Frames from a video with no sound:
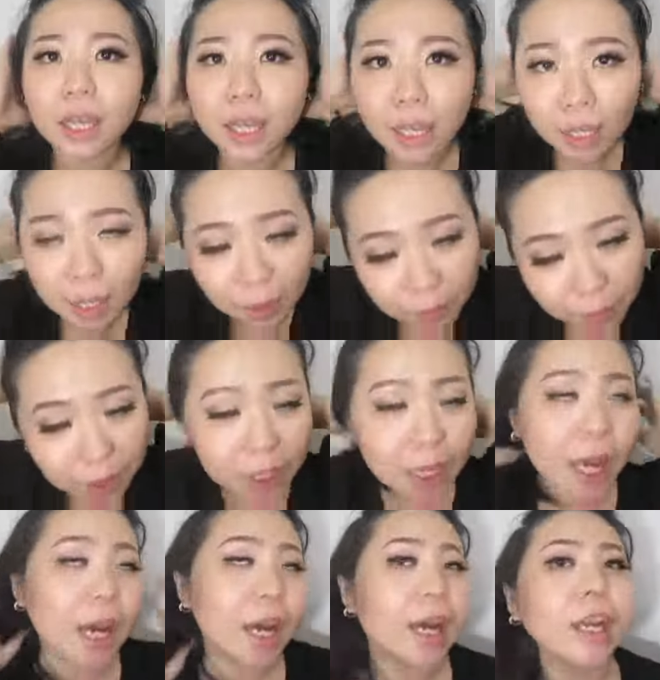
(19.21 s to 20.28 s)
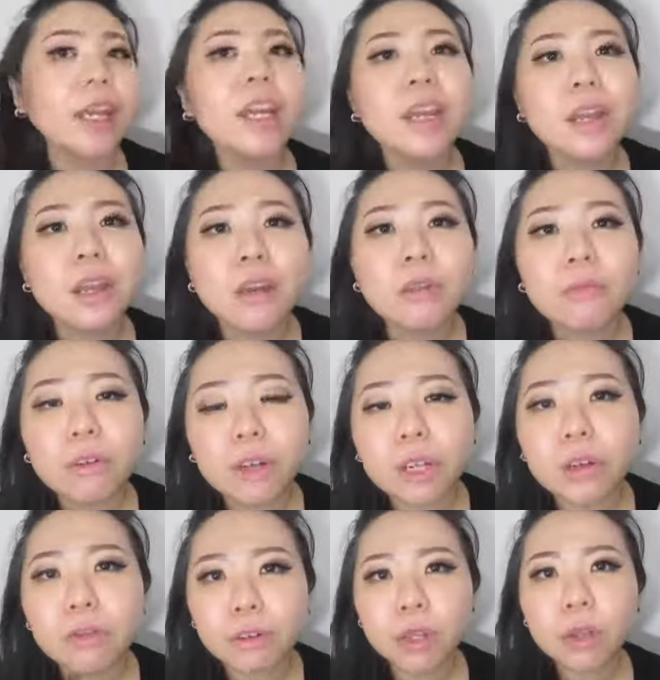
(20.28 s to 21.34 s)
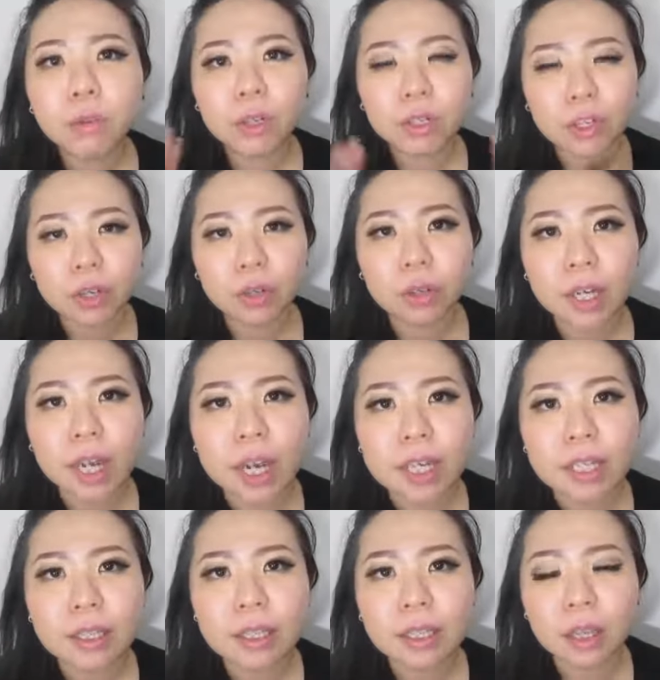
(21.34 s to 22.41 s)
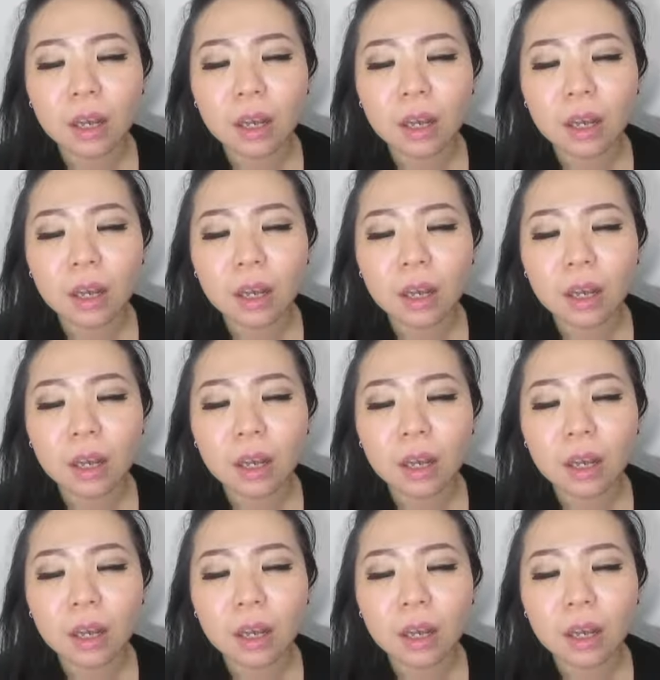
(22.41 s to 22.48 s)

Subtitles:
But I really want to show you guys